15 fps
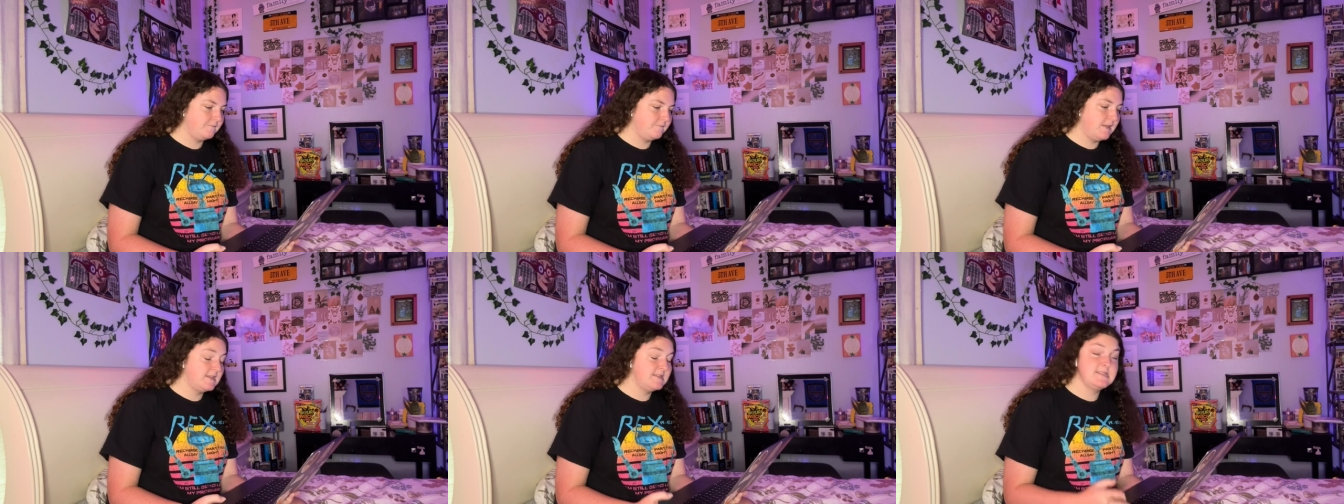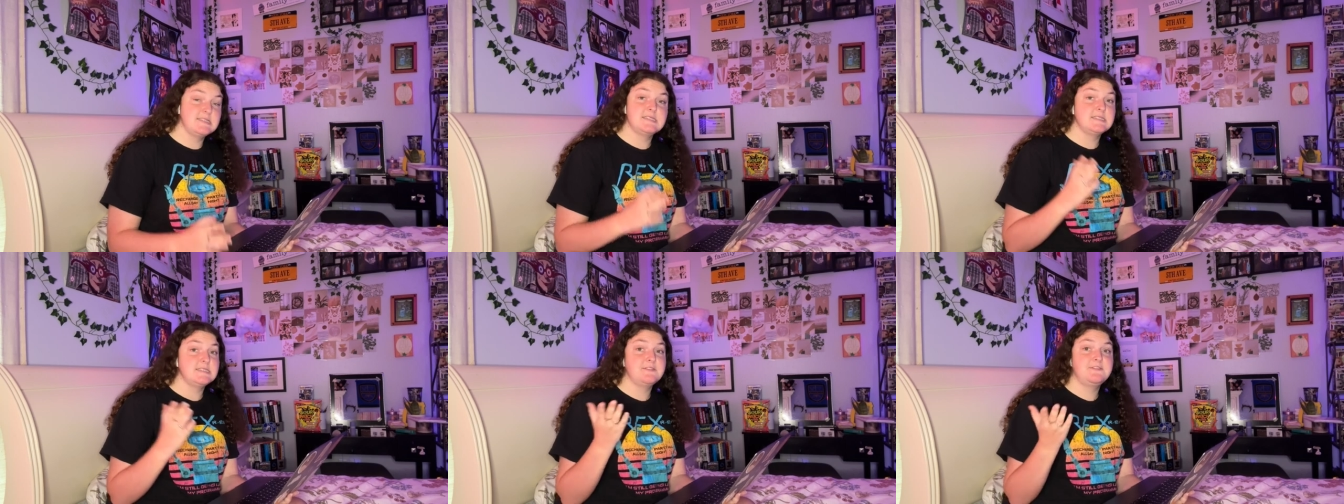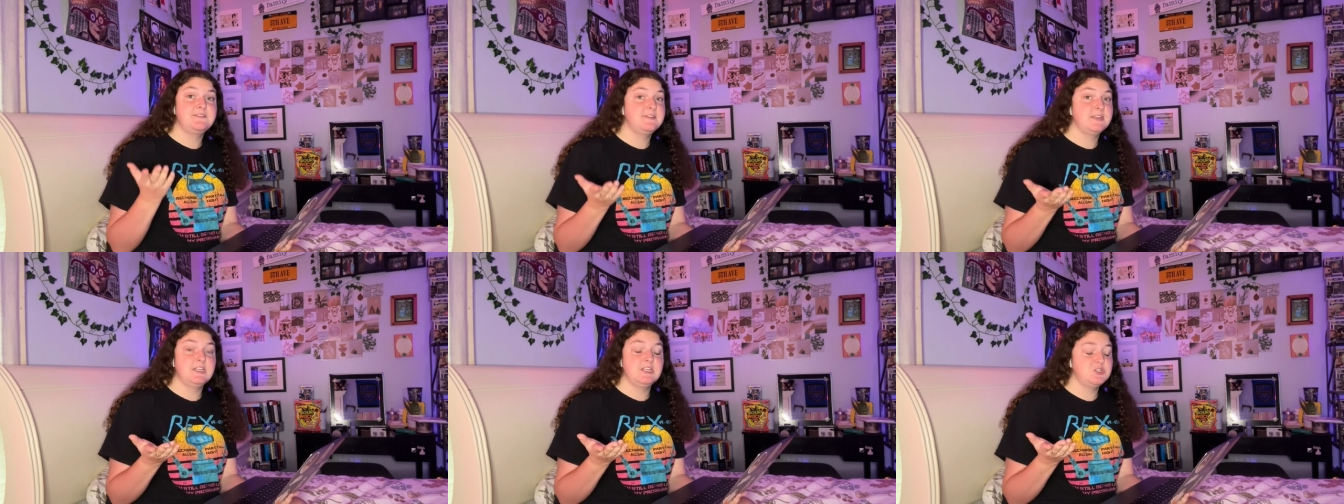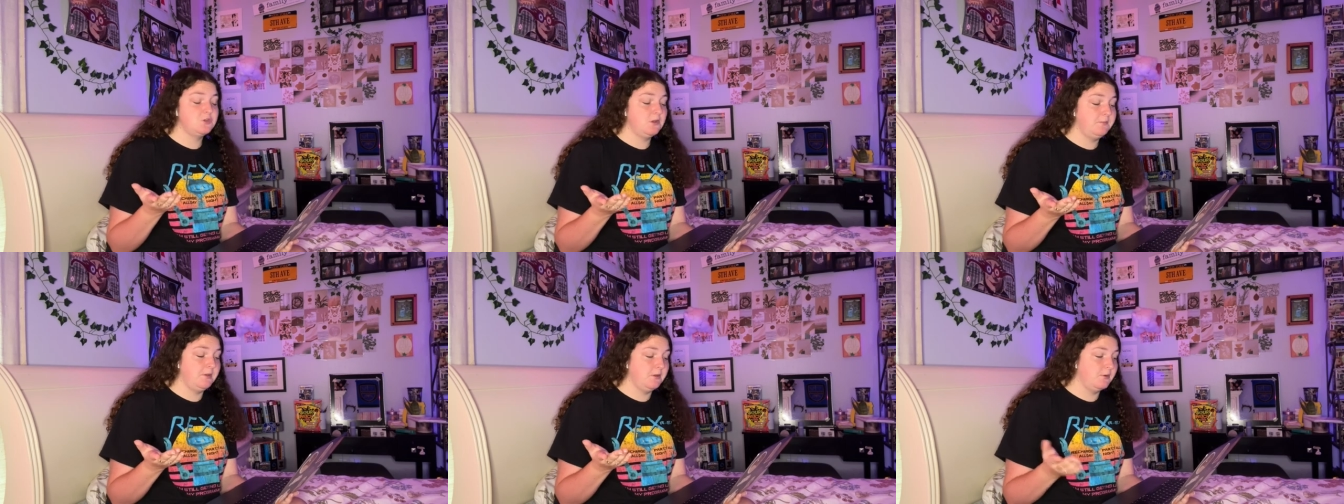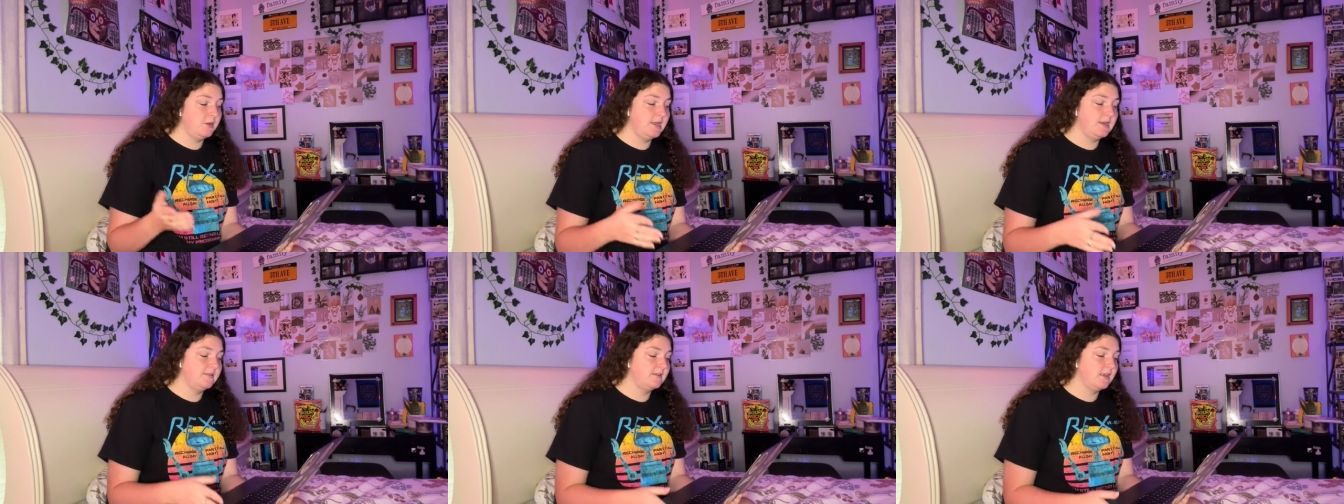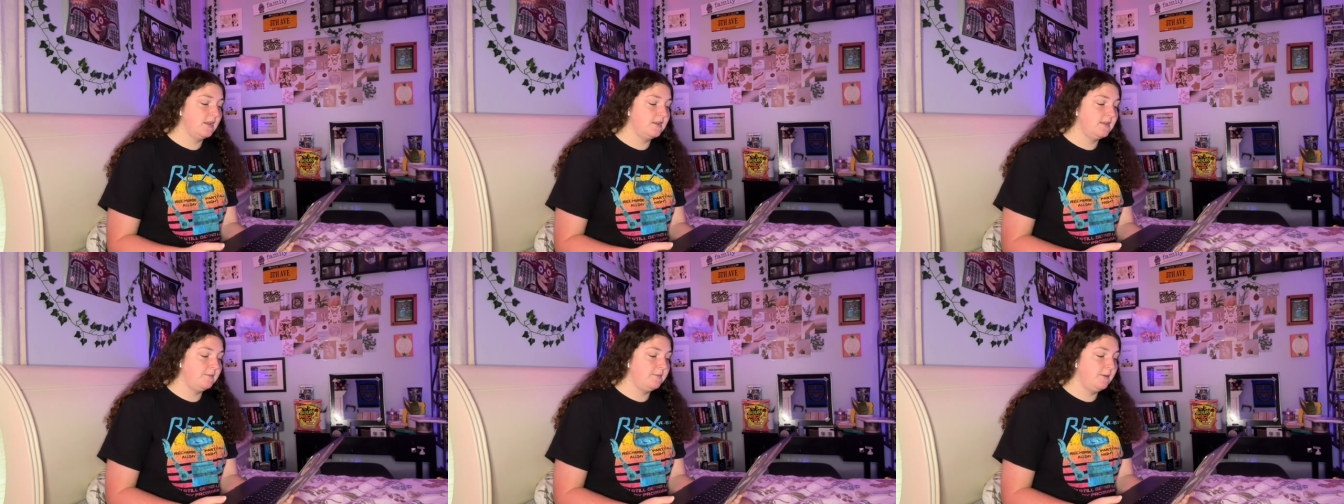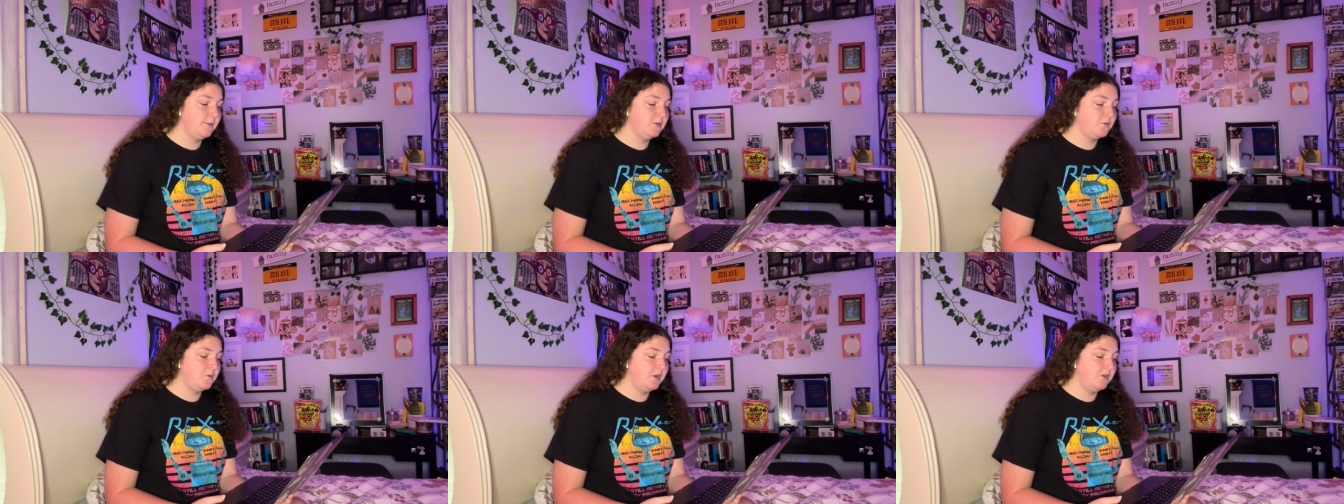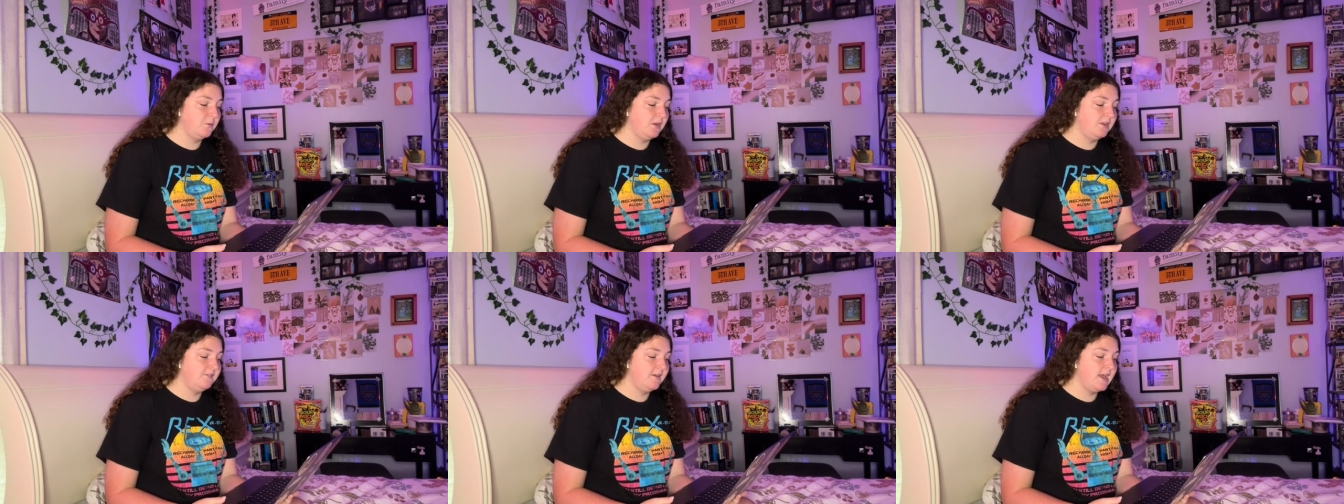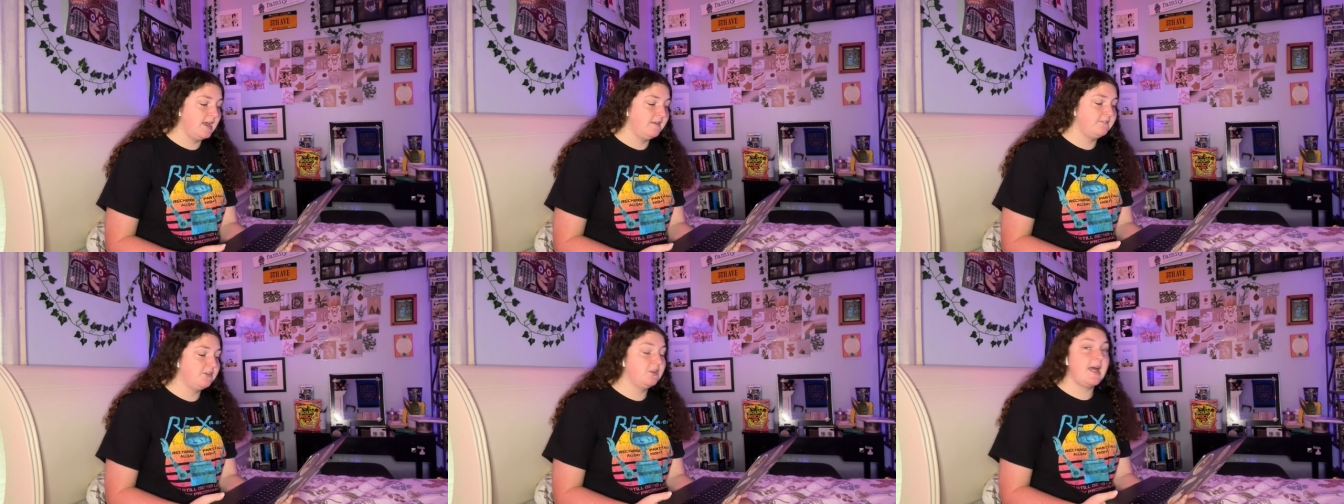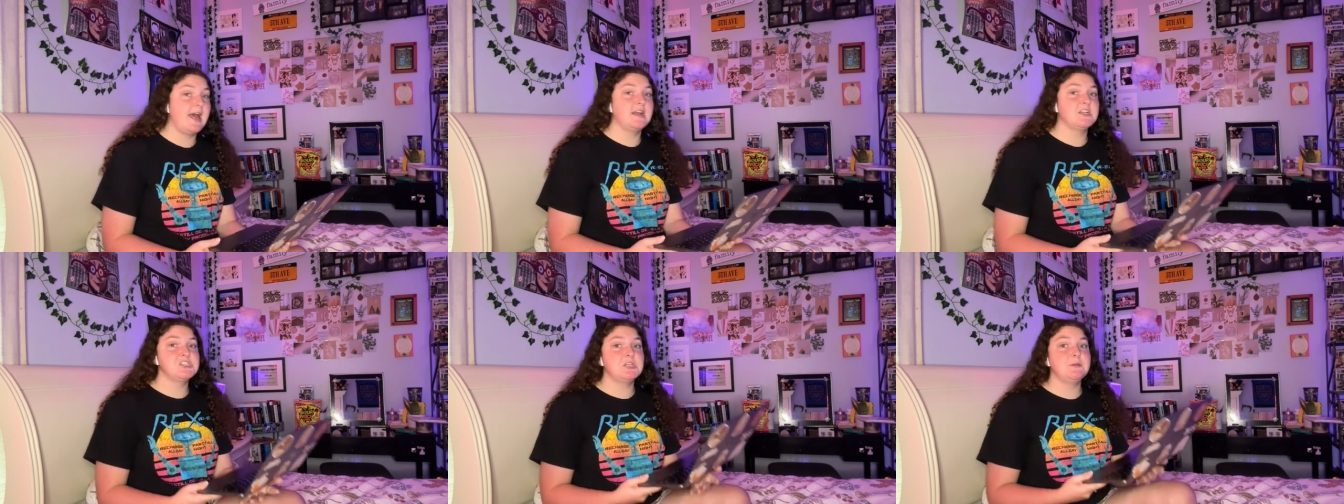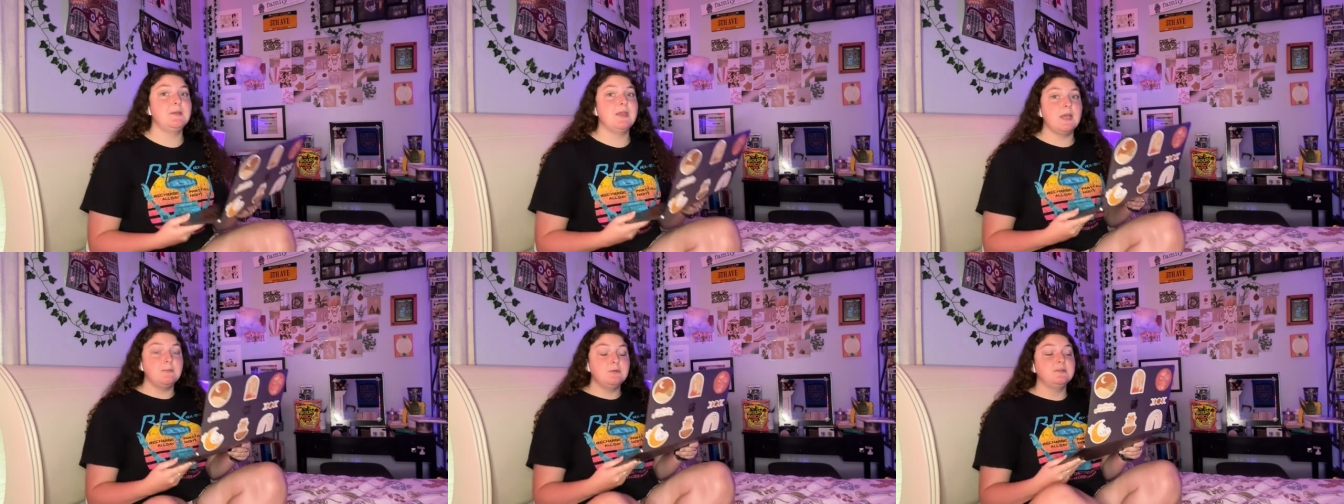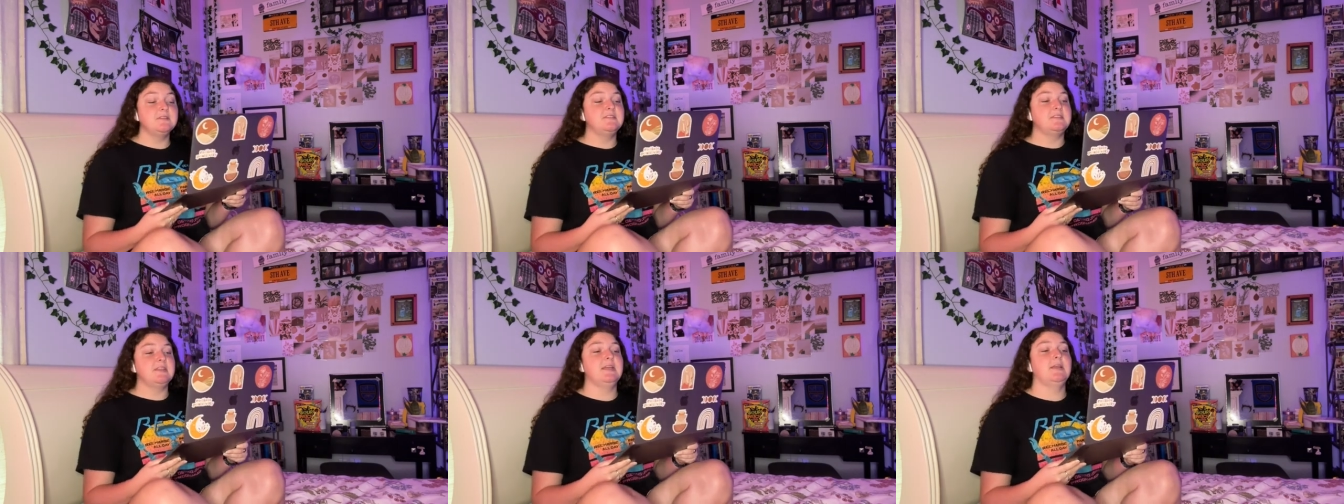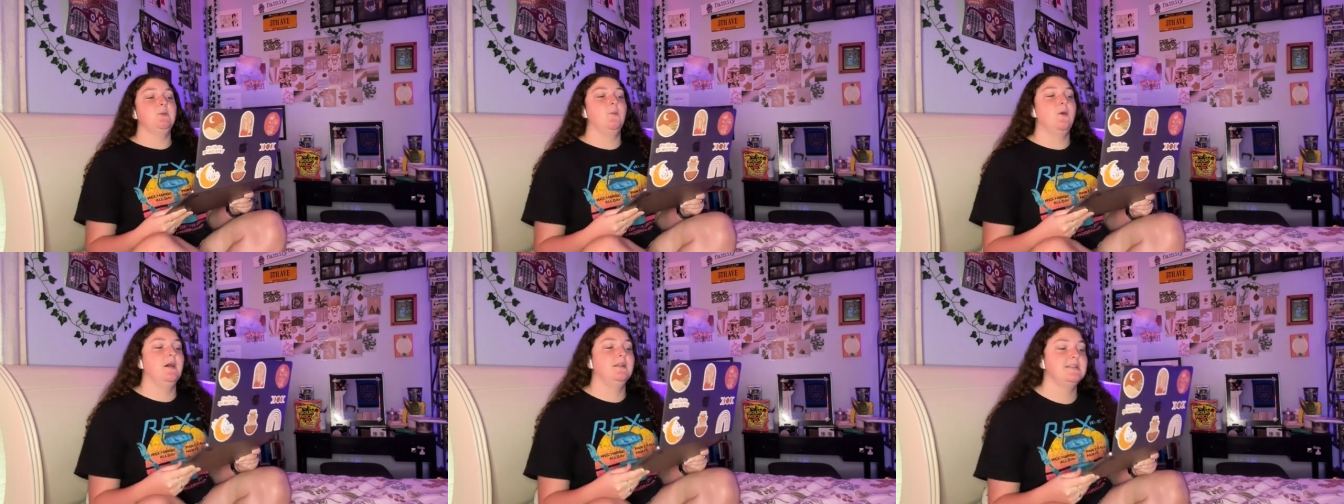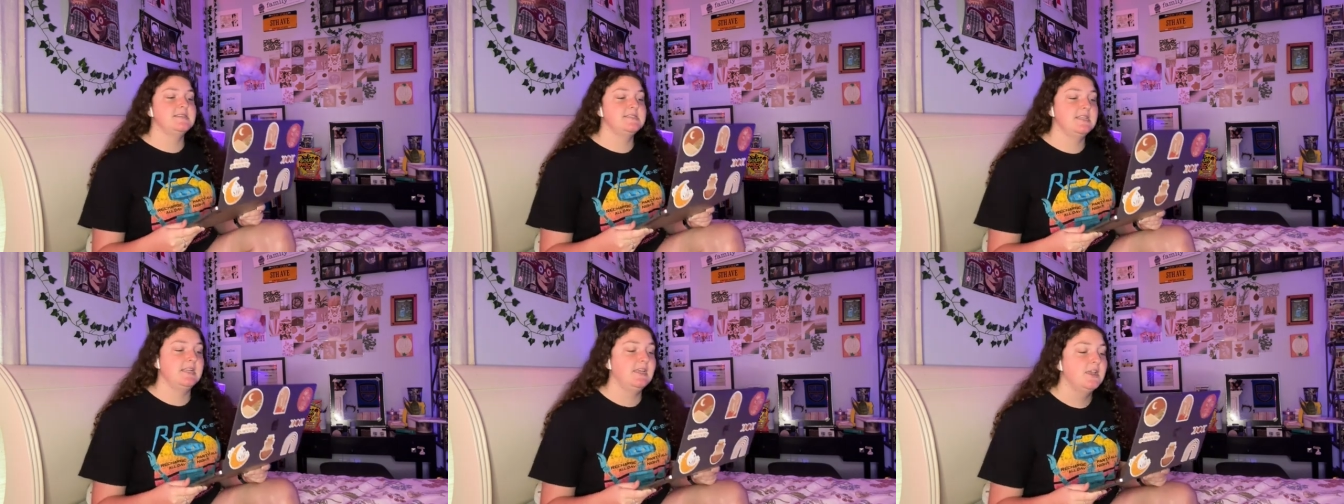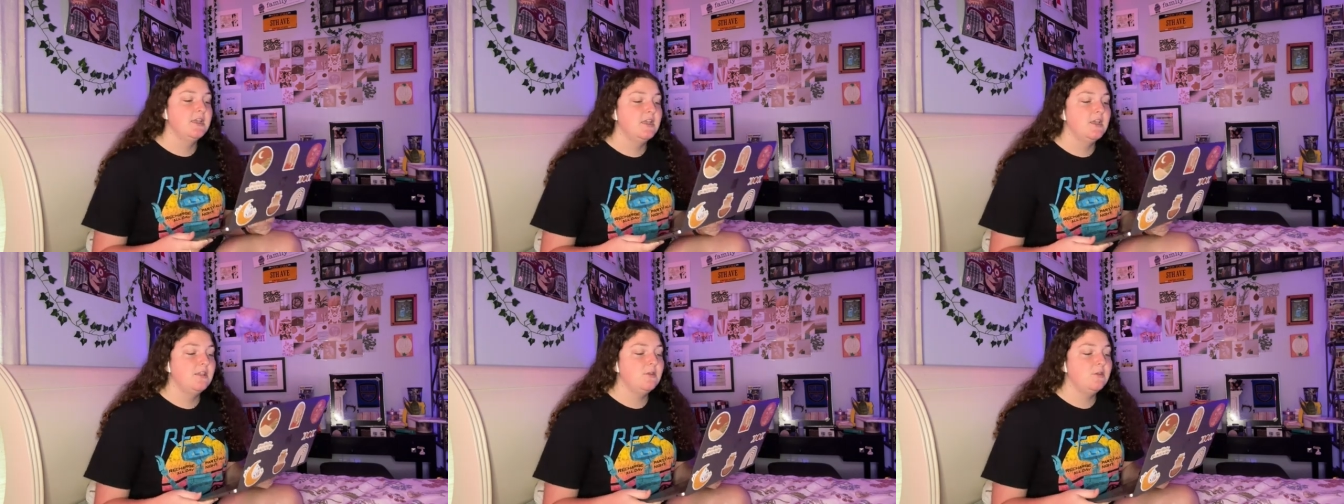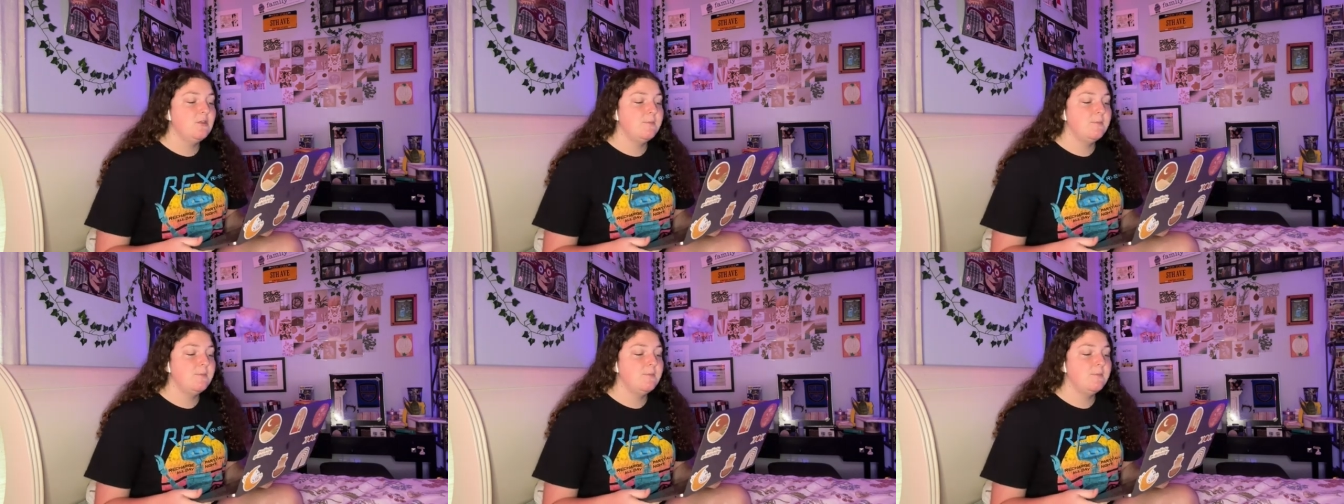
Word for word: this is a fitting tribute and it's going to debut in 2025. You'll actually be able to see Walt Disney through the